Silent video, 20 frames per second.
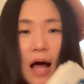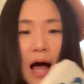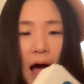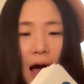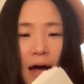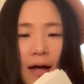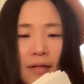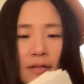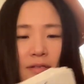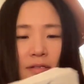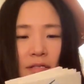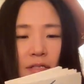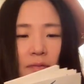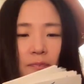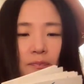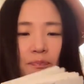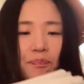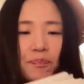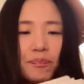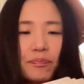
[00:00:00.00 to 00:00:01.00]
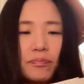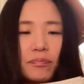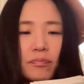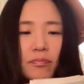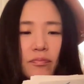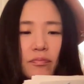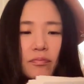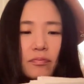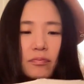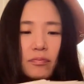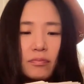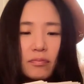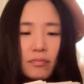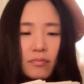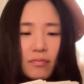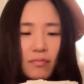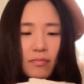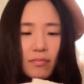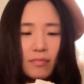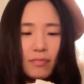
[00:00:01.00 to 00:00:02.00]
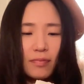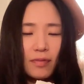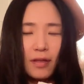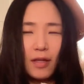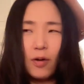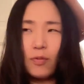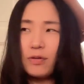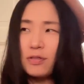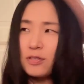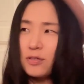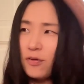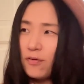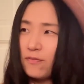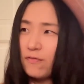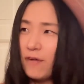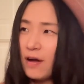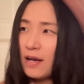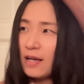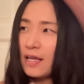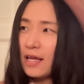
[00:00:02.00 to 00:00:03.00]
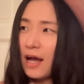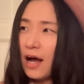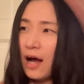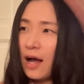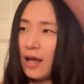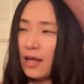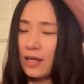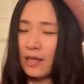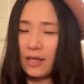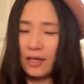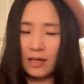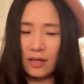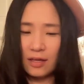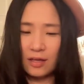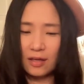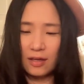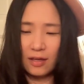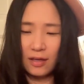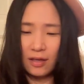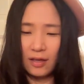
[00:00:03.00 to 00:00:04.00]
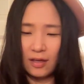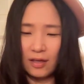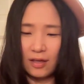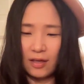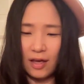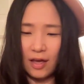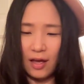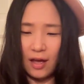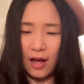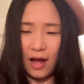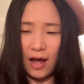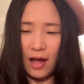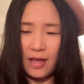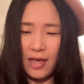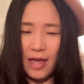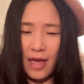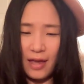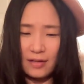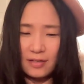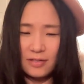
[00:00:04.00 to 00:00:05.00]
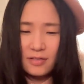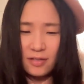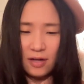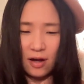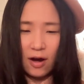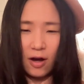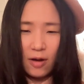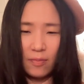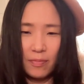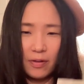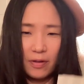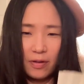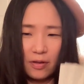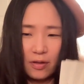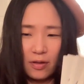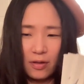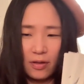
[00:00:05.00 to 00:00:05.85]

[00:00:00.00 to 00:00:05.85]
And it was so funny. I ended up